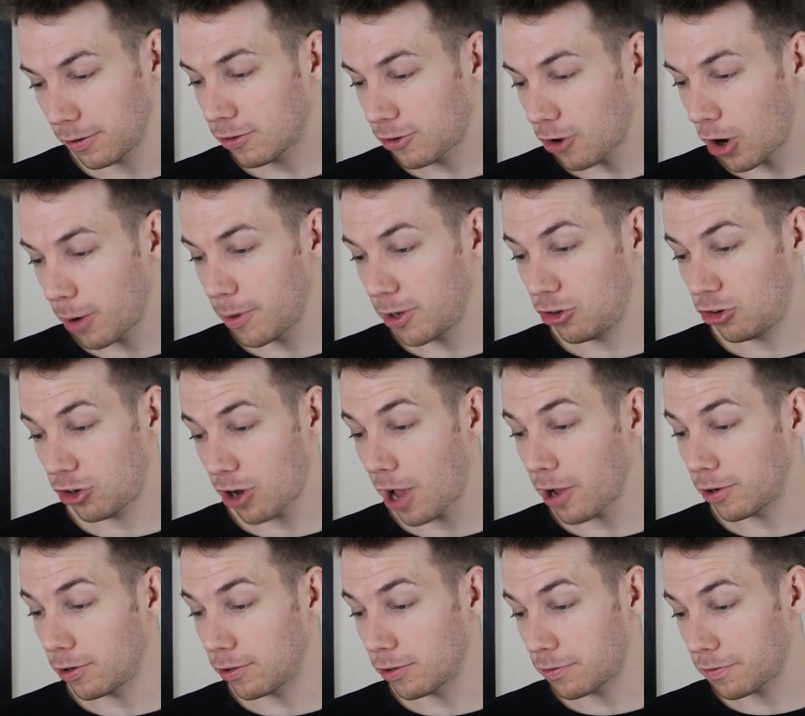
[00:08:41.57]
Simon
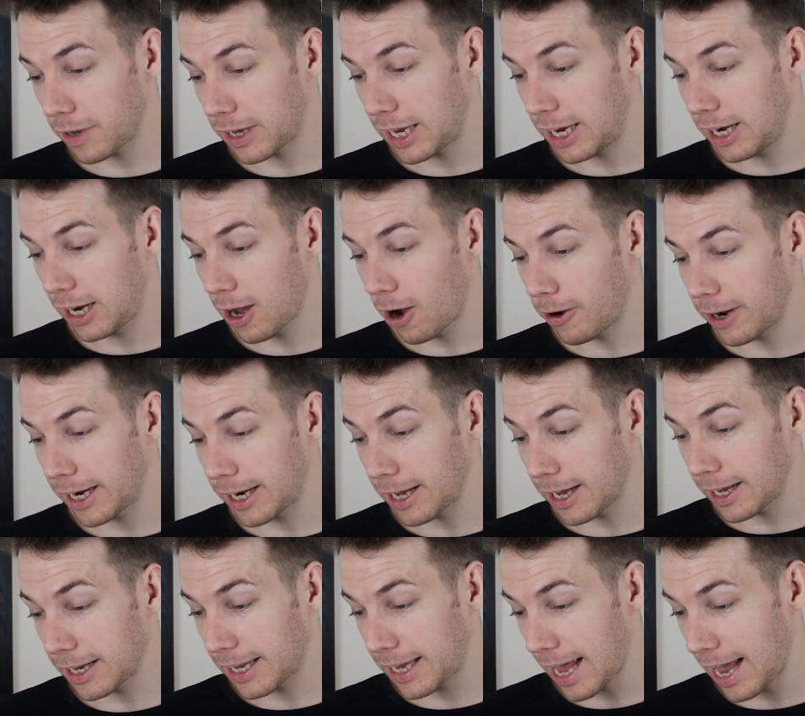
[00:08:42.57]
Jones, Vicky
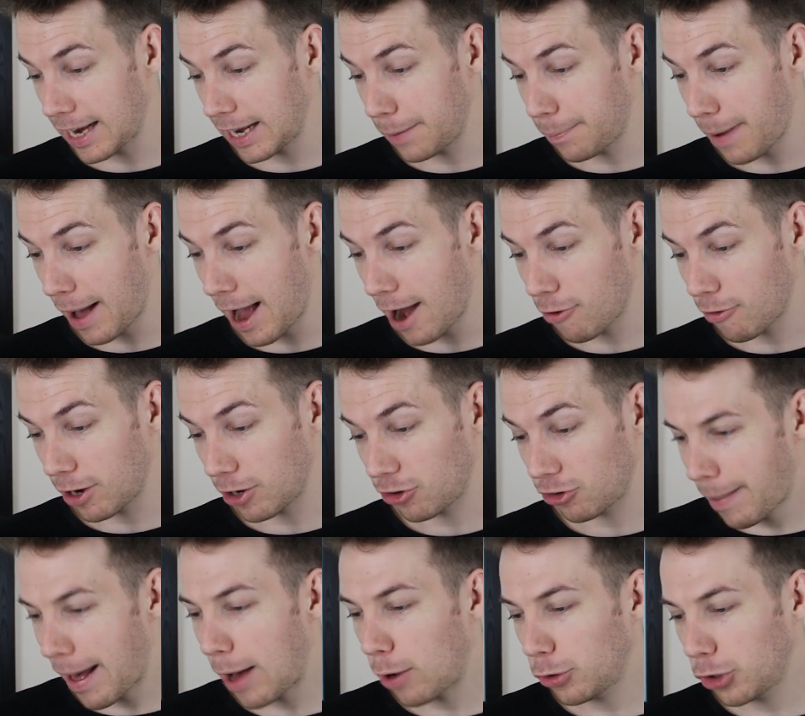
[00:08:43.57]
Geiger, Kelly Parish,
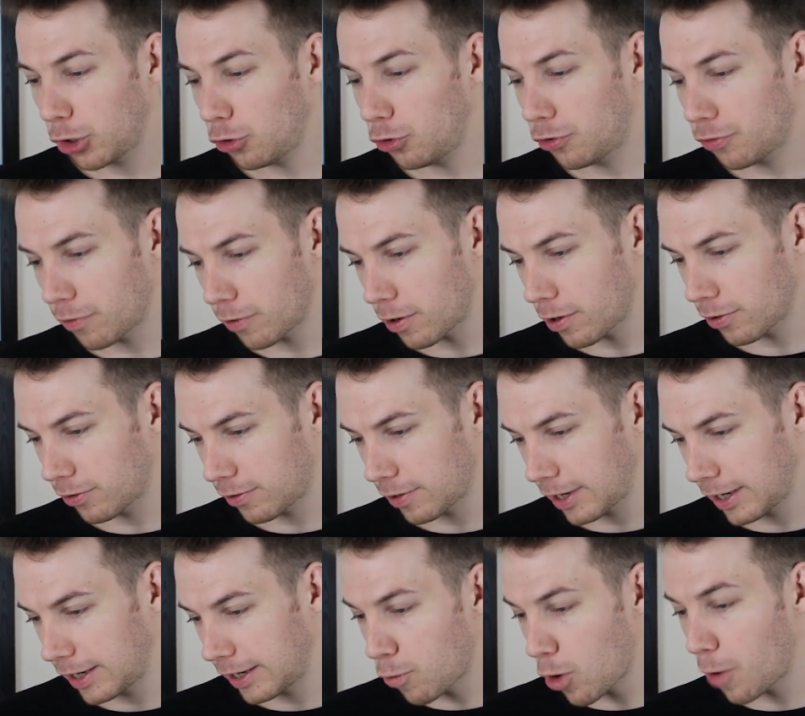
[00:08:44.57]
Pal
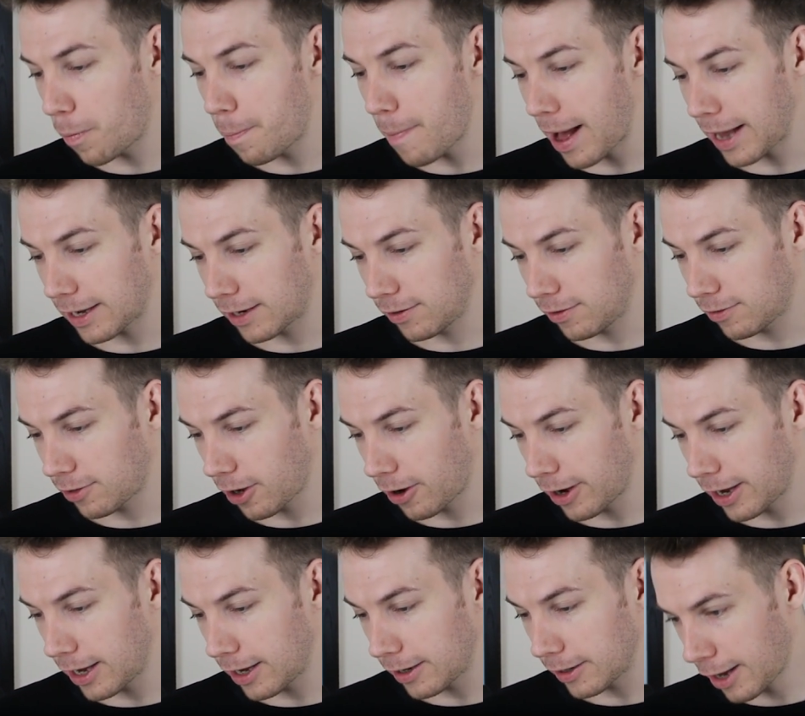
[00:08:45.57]
Ujvarossi, Rob
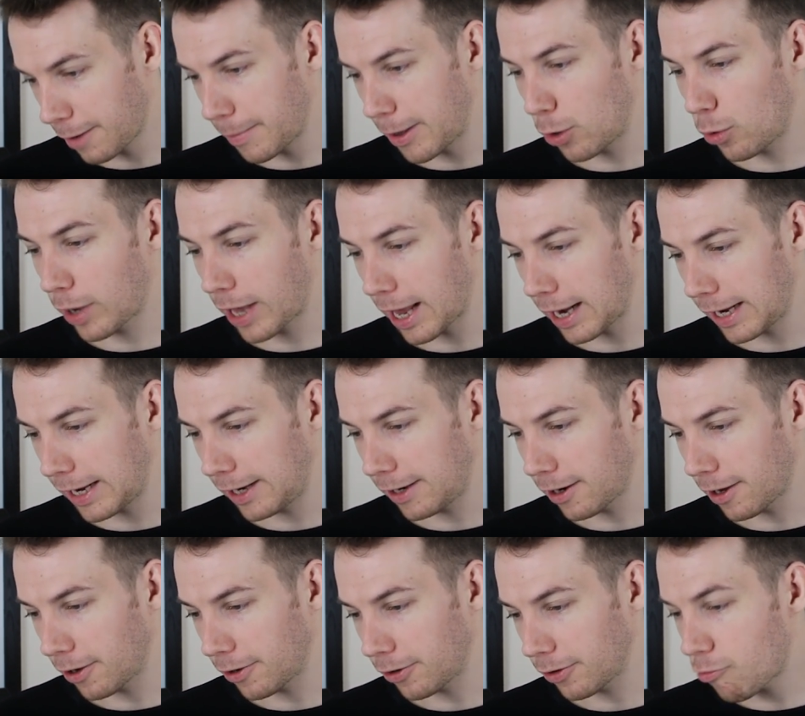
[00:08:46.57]
McIntyre, Camille
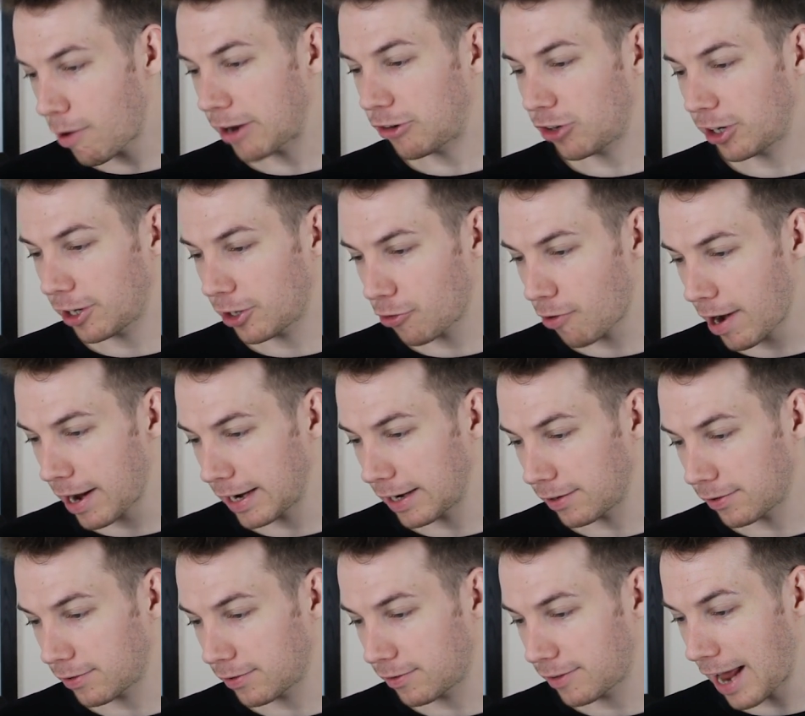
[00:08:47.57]
Galino, Reggie
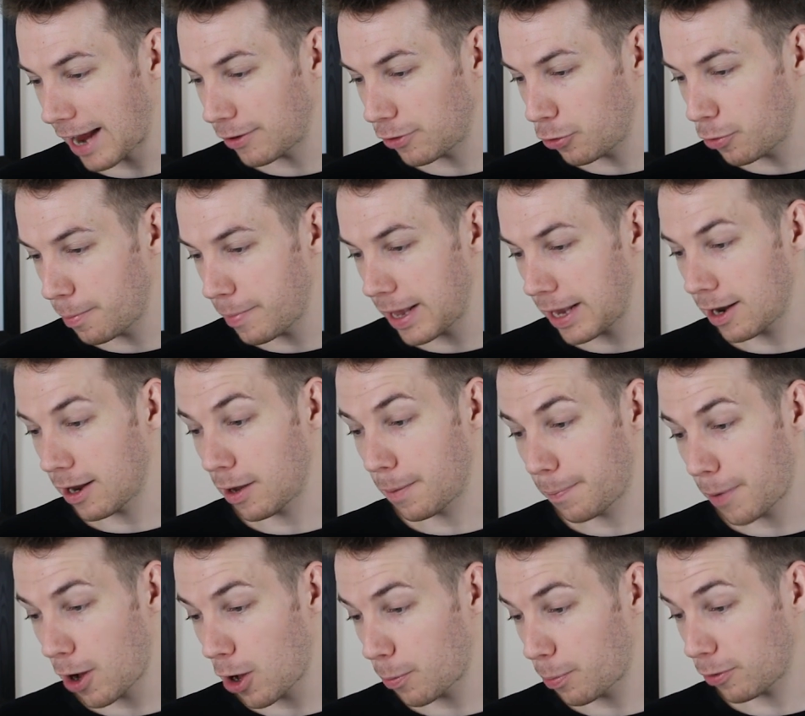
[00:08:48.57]
Grace, Daniel Miller,
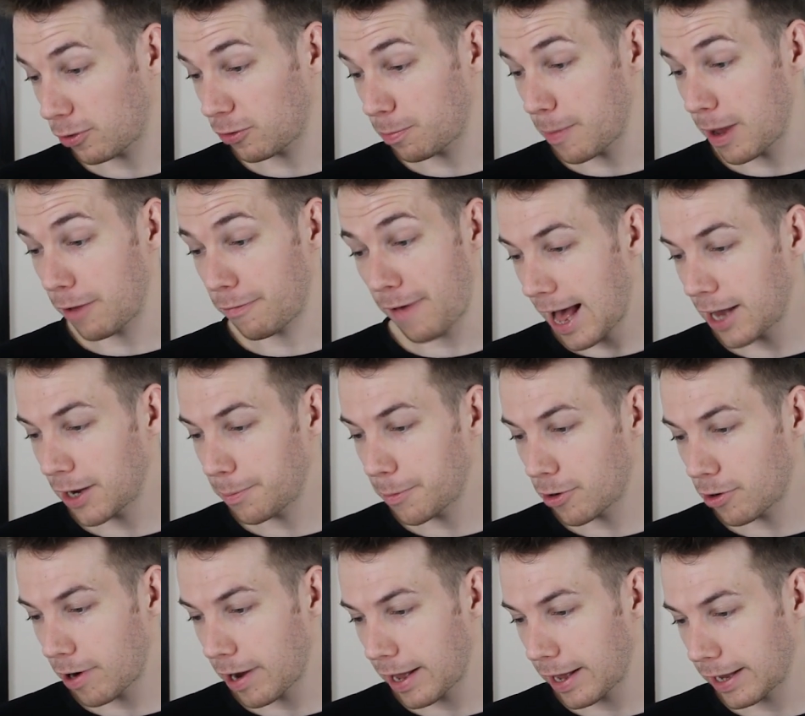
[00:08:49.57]
Barbara Smith, Hannah
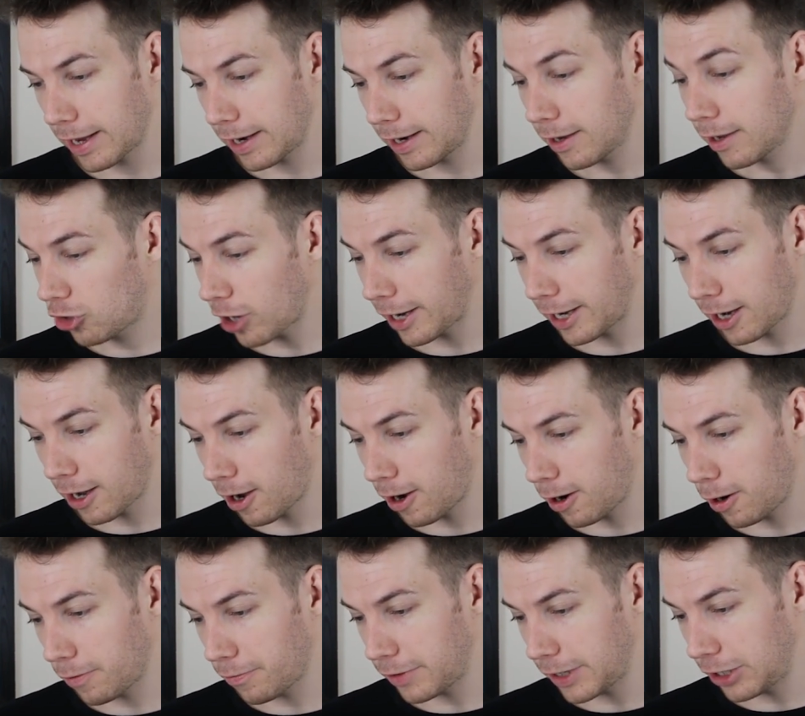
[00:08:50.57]
Murray, Jake
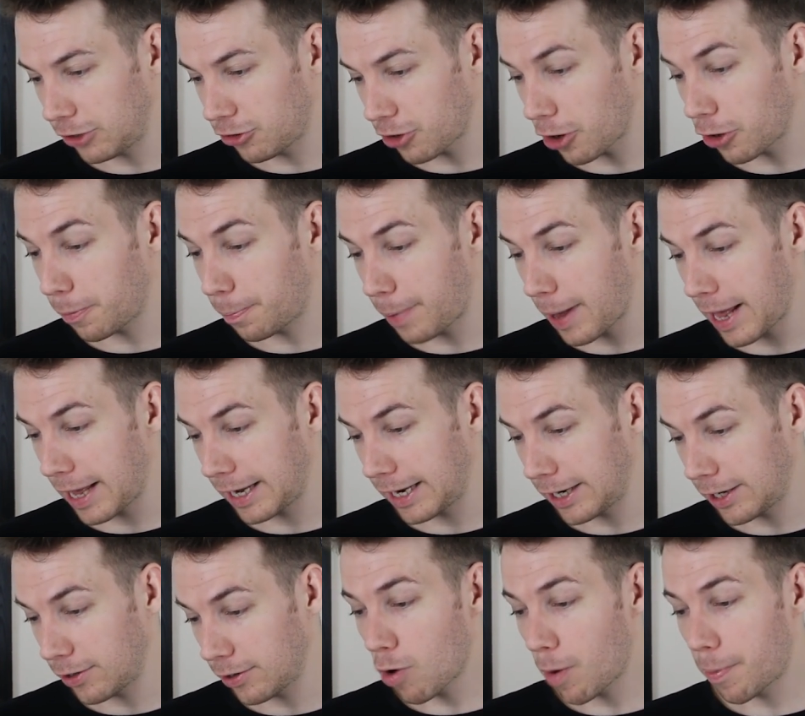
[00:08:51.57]
Harvey, Joe
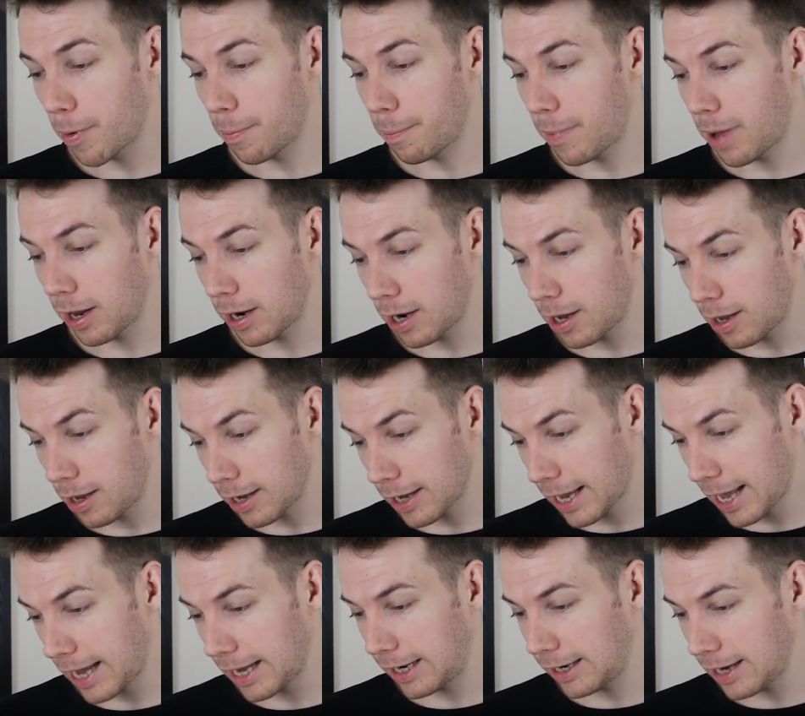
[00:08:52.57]
Payne, Robert Muller,
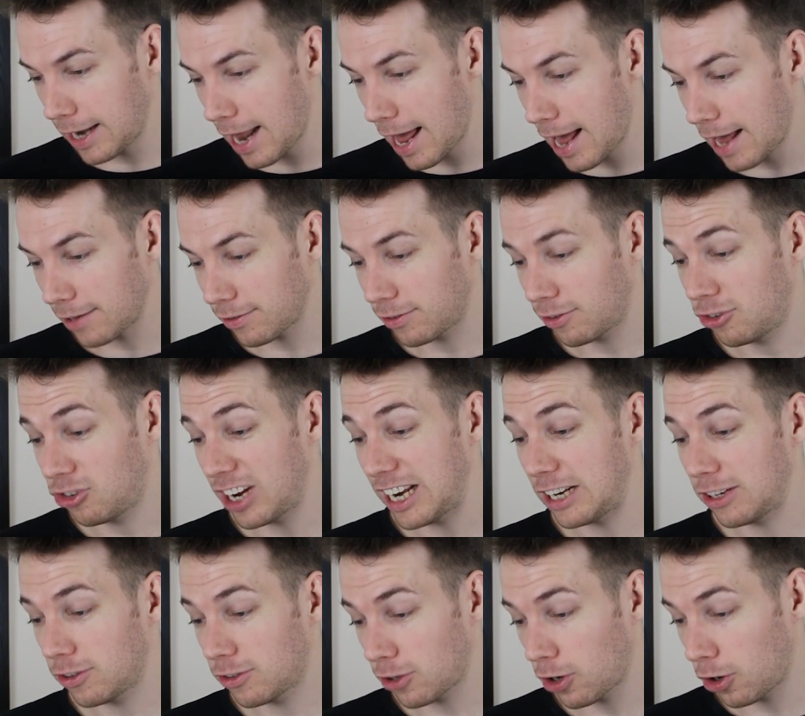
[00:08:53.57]
Kate Latz,
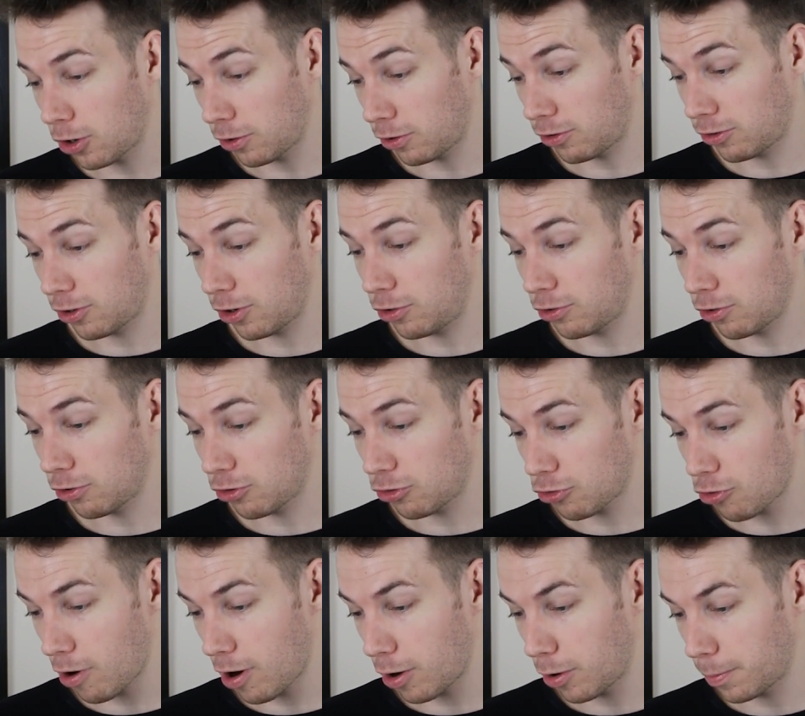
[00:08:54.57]
Jean Todd, Susan
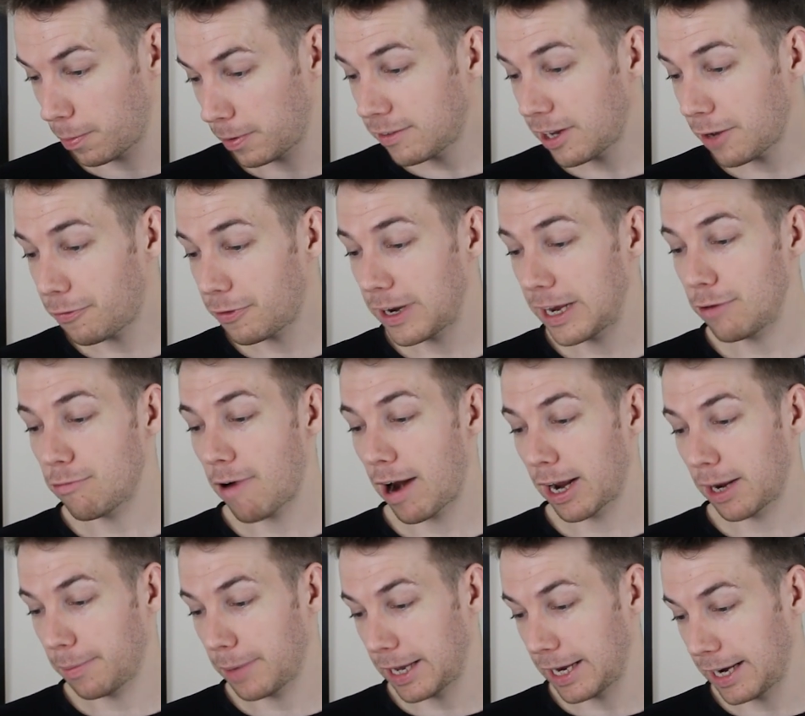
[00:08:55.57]
Strobe, Tiffany
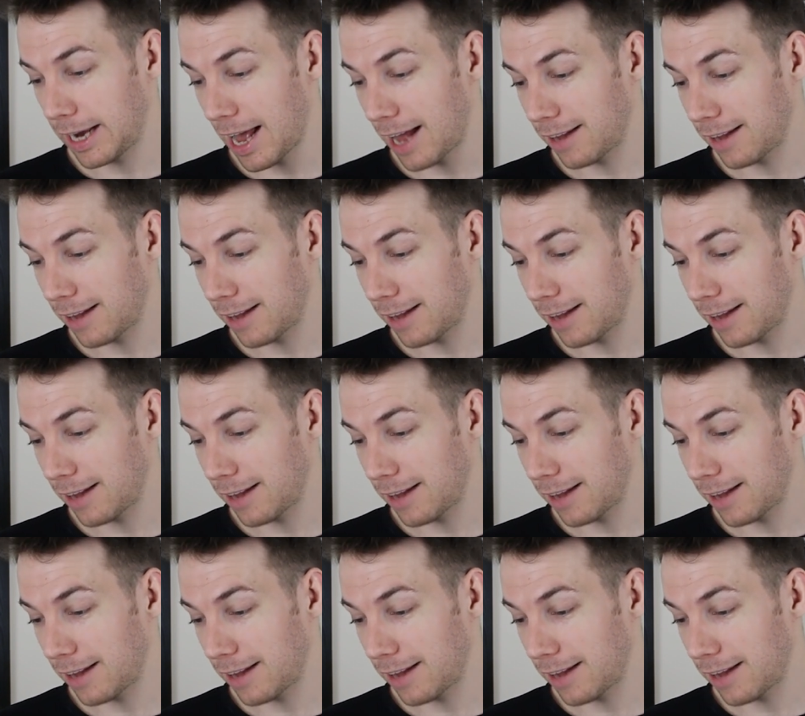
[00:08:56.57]
Ramey,